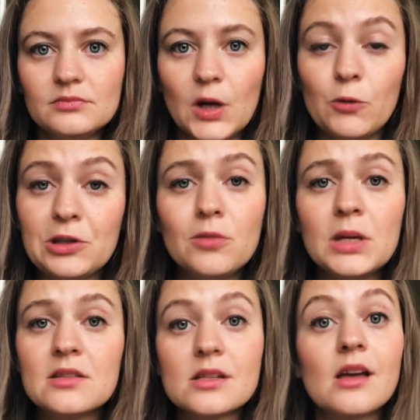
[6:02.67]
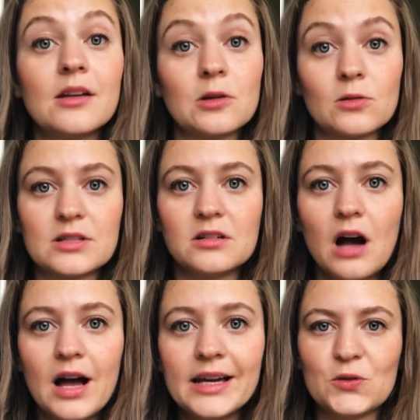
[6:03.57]
When you meet an older
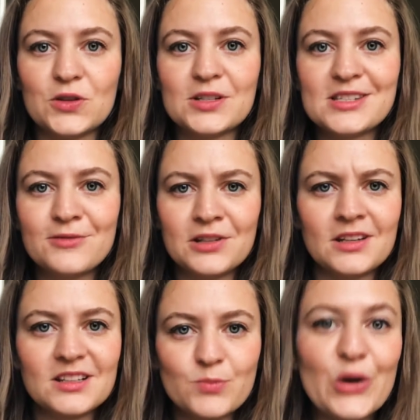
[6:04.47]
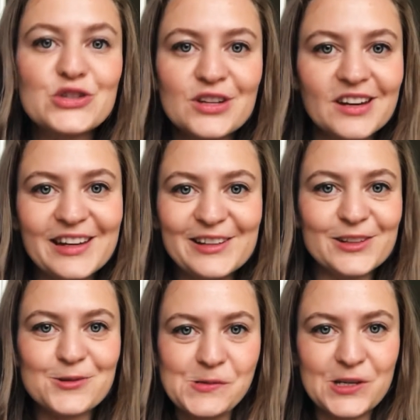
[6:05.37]
guy, there is even an expression in
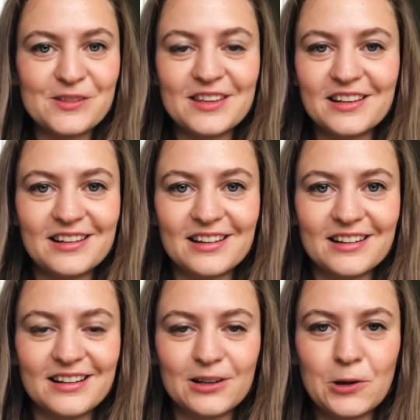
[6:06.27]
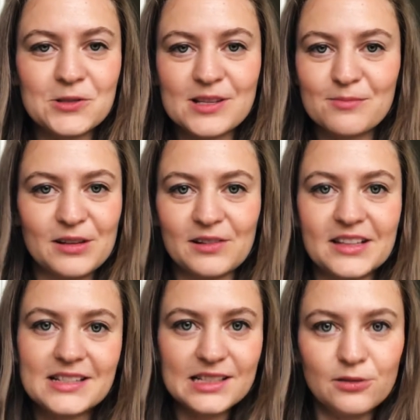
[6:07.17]
English which I think goes something
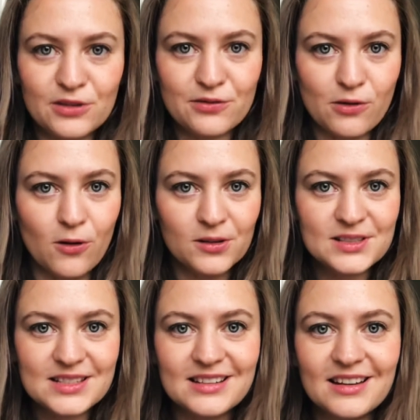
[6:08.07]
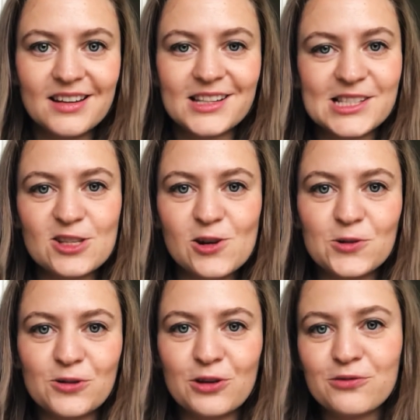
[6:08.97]
like silver fox.
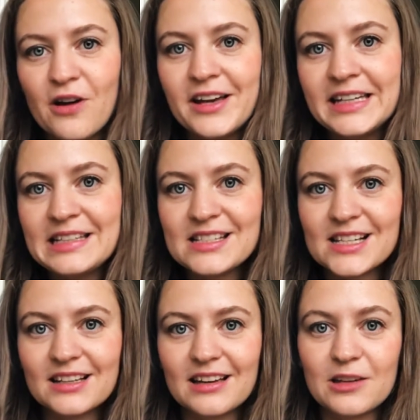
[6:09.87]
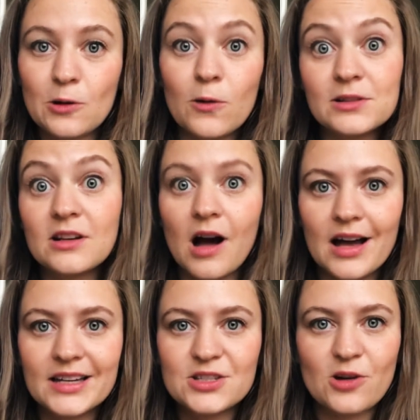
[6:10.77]
So you find an old
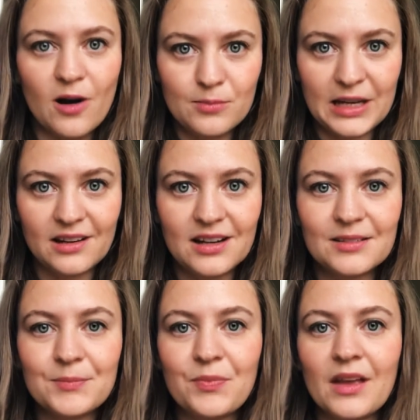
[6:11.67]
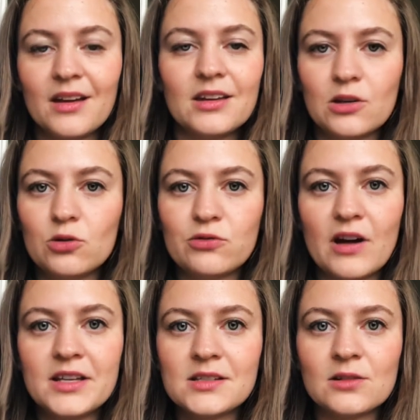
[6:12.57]
guy charming. You
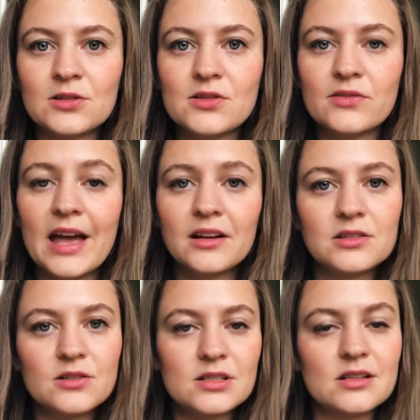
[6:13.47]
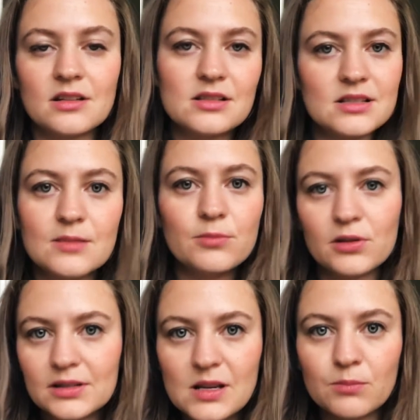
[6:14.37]
find a lot of actors, and it's a
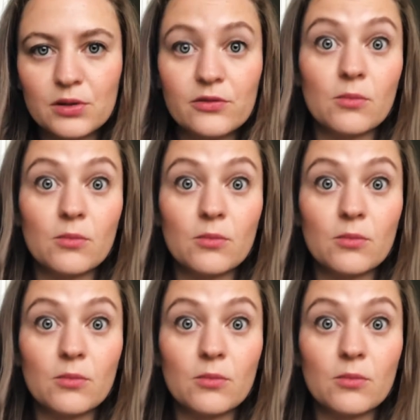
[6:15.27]
simple example from